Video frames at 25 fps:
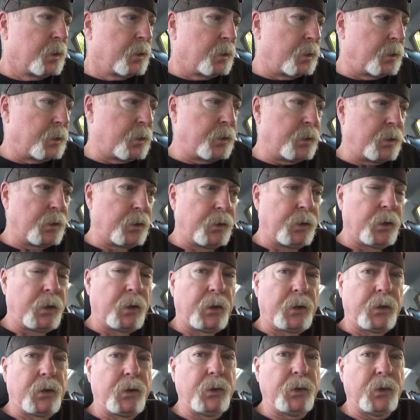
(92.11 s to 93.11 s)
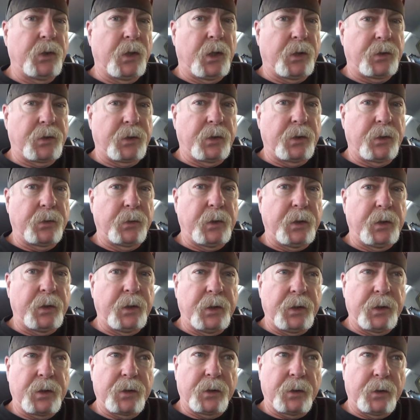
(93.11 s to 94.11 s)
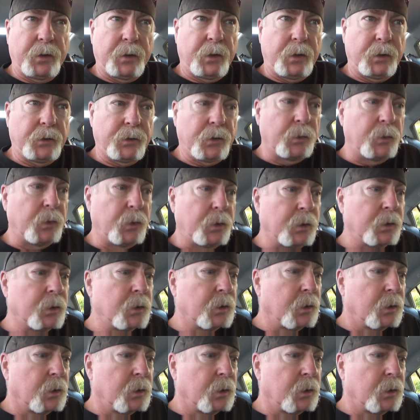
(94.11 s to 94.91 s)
This is a 2003 Nissan Altima,